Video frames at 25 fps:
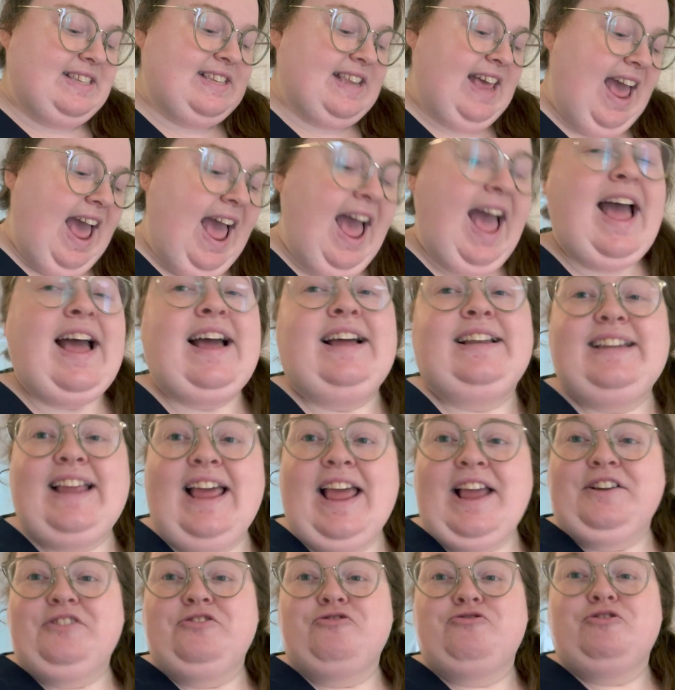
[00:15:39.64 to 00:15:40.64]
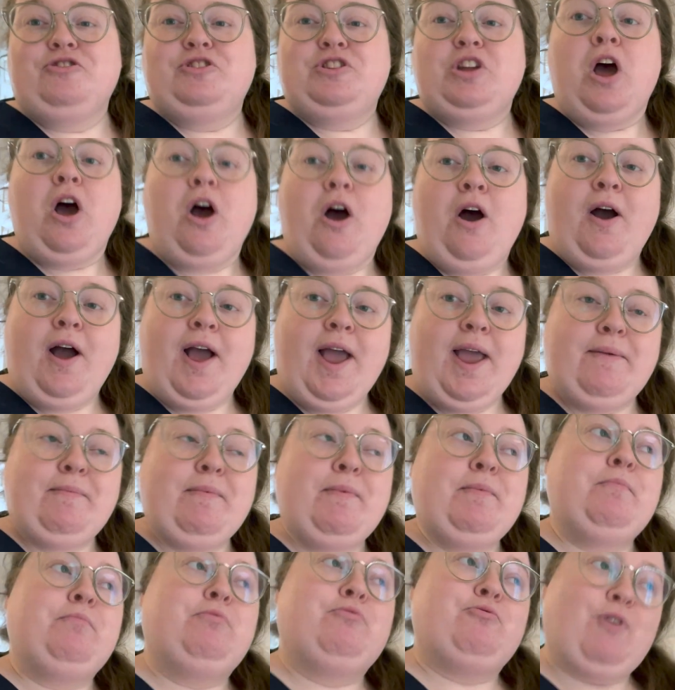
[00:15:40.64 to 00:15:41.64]
add extra time
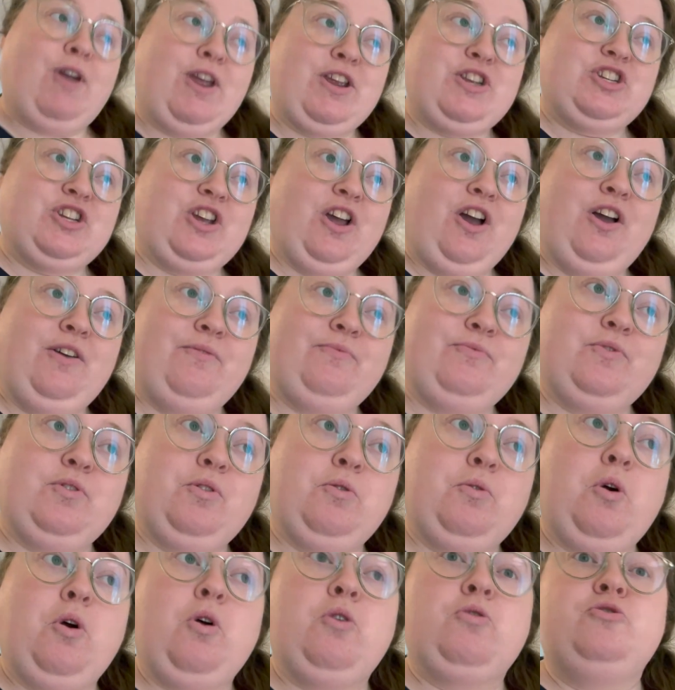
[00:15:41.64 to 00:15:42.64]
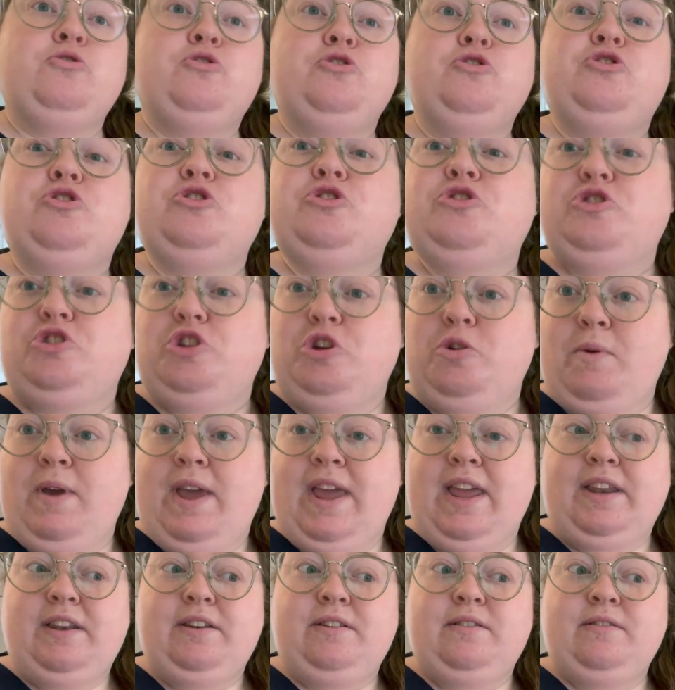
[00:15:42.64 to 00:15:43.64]
and pressure onto just
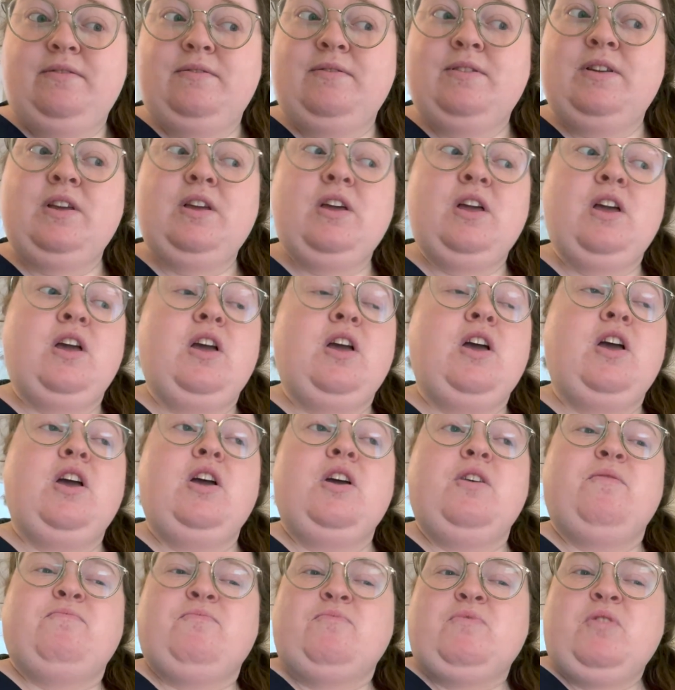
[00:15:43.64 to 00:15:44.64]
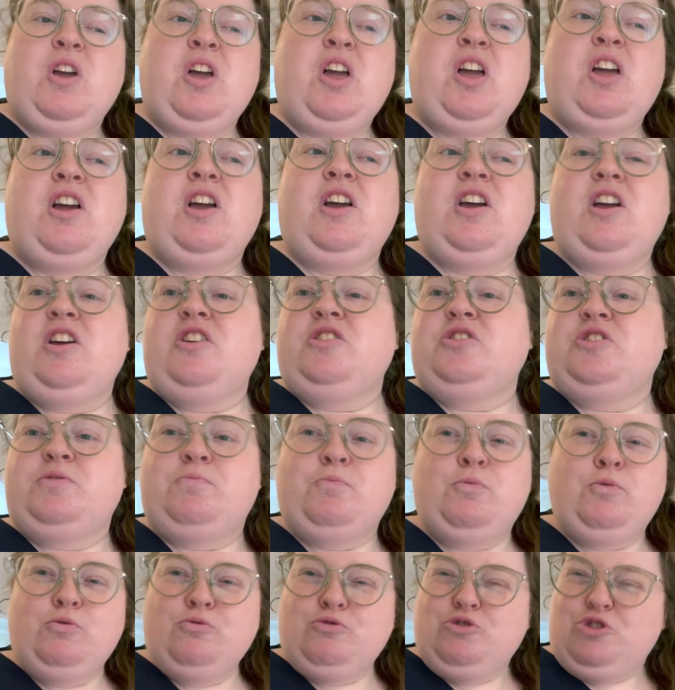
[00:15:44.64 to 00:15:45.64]
doing a
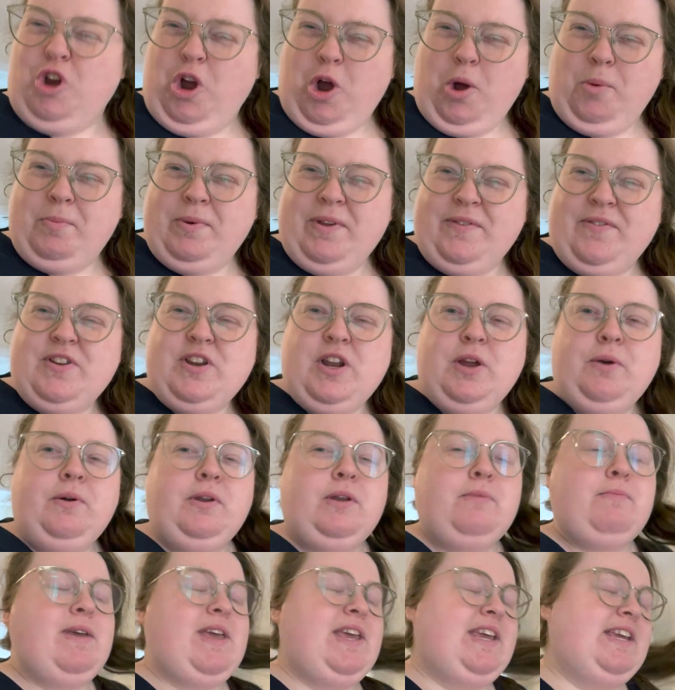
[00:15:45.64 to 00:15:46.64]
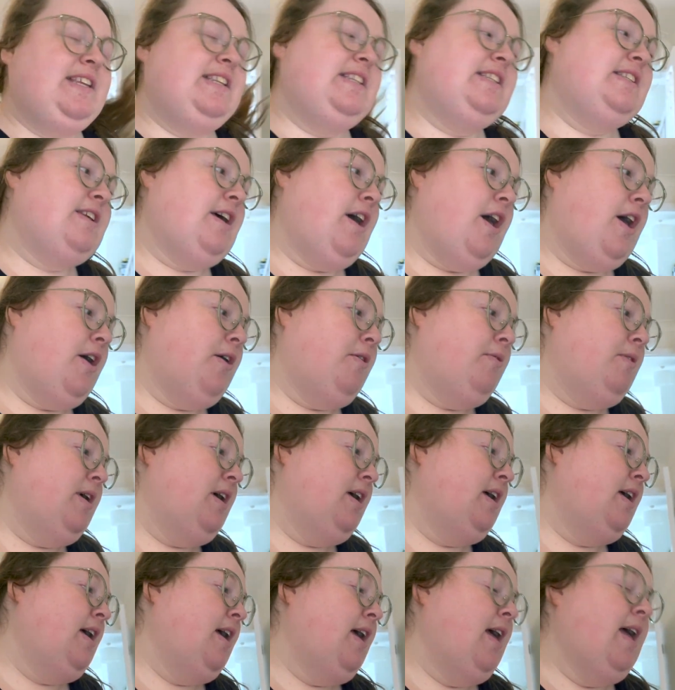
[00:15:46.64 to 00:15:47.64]
small job, if you know what I mean. So
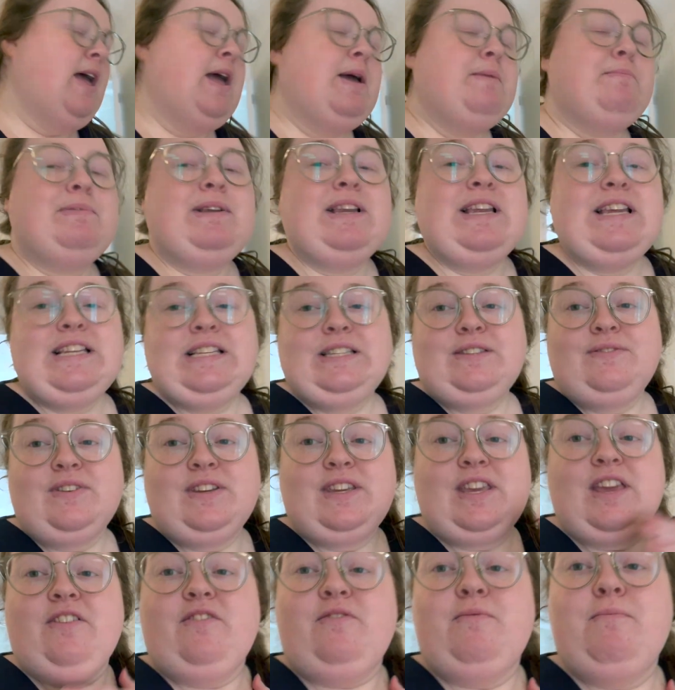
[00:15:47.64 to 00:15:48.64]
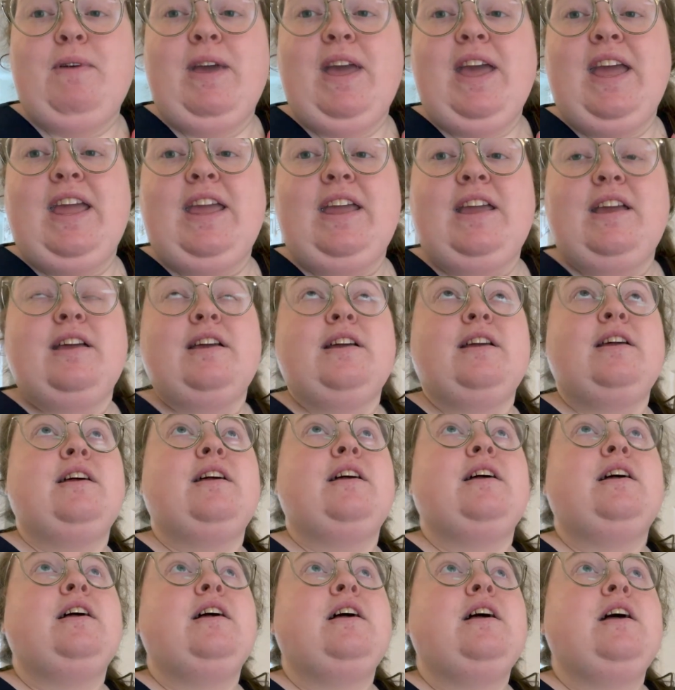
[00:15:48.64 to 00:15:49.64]
please forgive me.
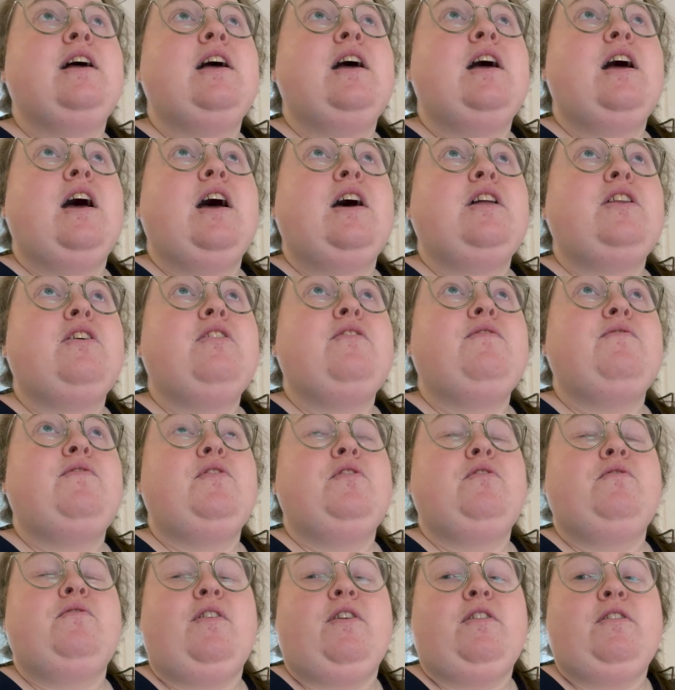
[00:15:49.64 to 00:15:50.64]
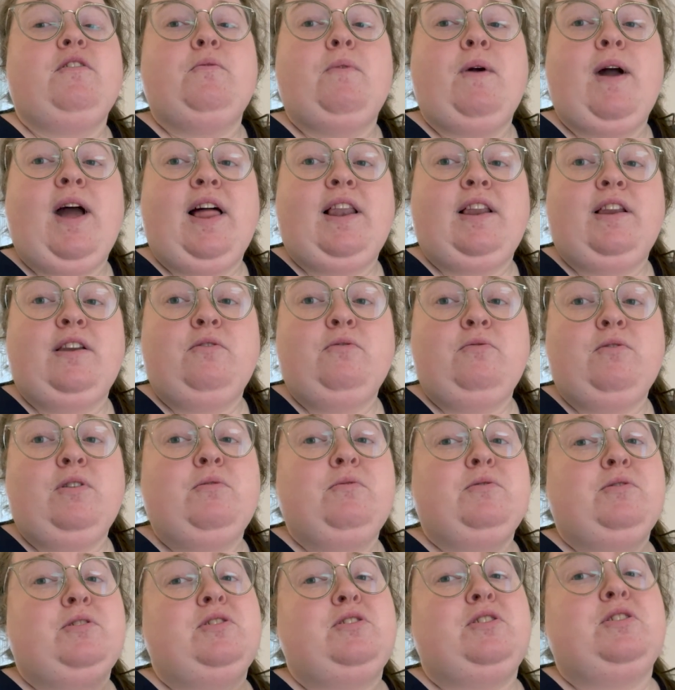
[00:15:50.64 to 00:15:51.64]
I don't feel very well and all I
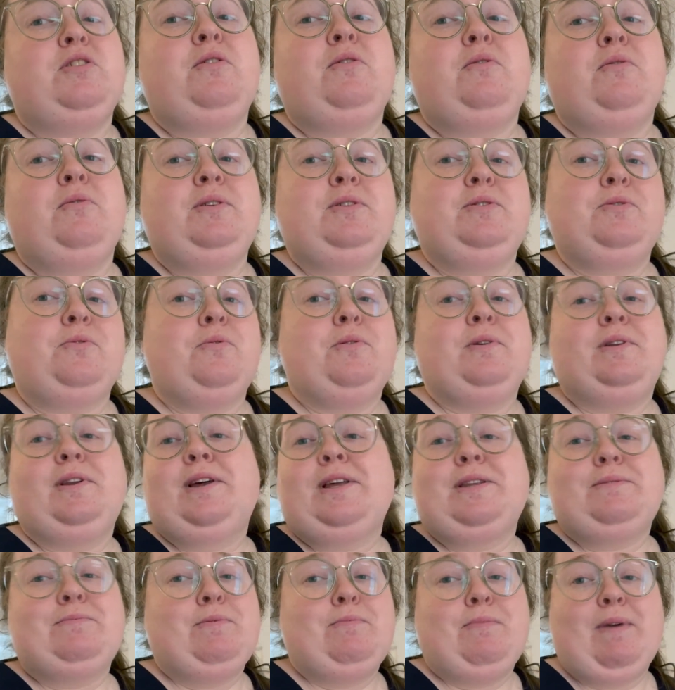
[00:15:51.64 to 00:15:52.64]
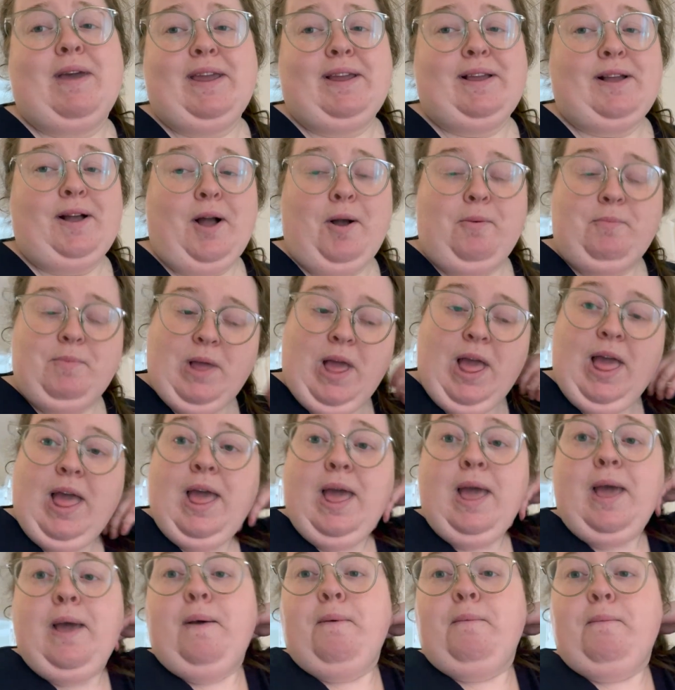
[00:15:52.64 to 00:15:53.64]
want to do is organise my makeup.
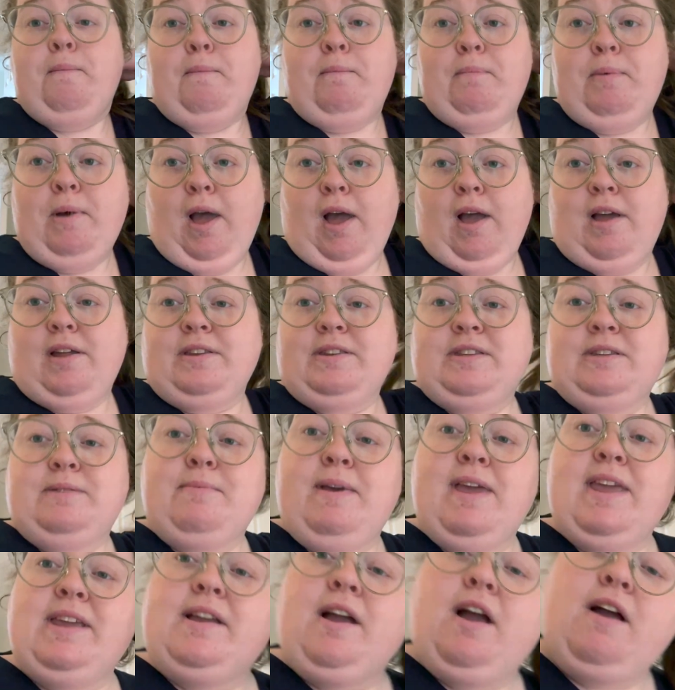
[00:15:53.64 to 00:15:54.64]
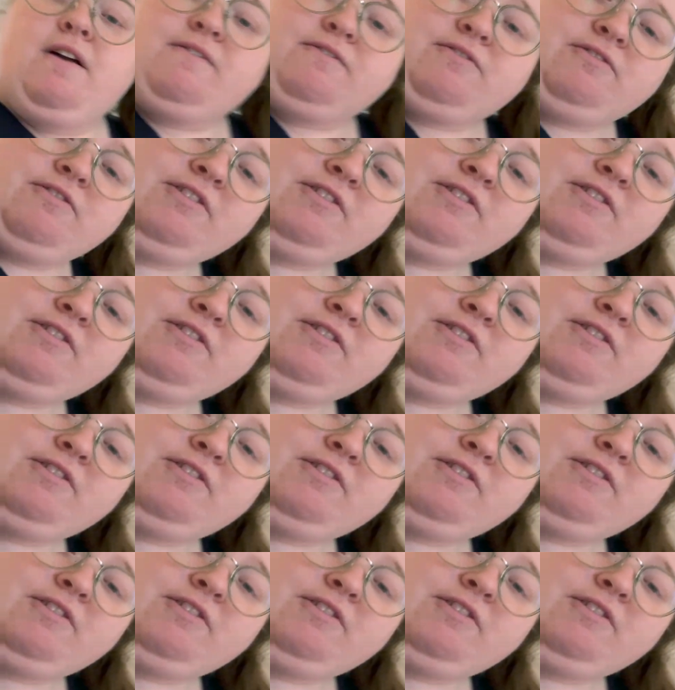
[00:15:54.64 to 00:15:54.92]
But to make up for